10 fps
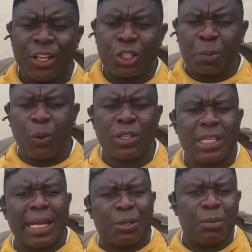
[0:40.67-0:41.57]

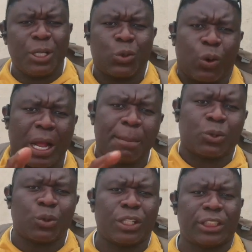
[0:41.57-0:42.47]
sponsored me to come
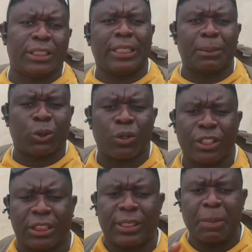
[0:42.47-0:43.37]
to this trip. So
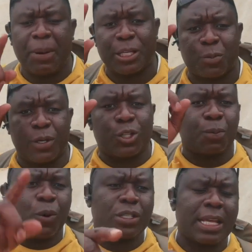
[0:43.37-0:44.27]
this trip has been
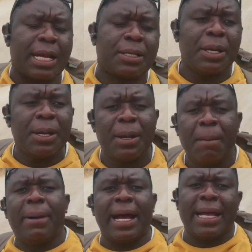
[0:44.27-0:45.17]
sponsored
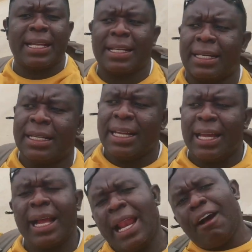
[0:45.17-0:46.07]
by
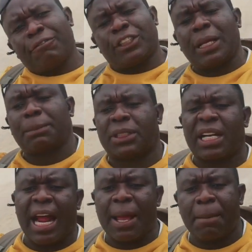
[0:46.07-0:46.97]
a loved
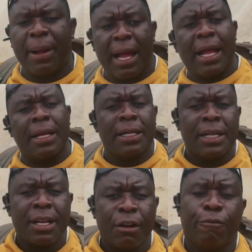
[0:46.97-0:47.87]
subscriber
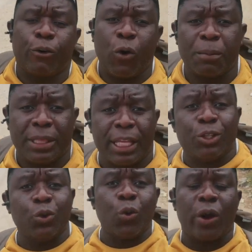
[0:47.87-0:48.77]
from the
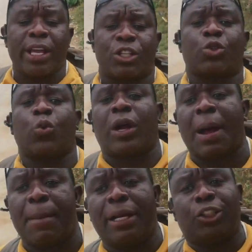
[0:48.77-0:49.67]
US to
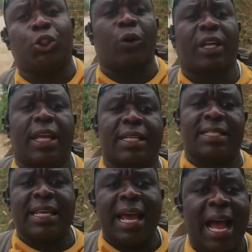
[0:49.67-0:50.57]
come and
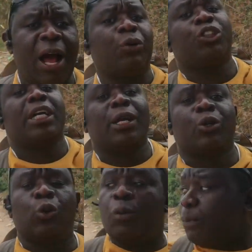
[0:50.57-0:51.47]
showcase how
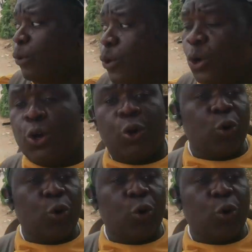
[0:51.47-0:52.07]
Shantumbu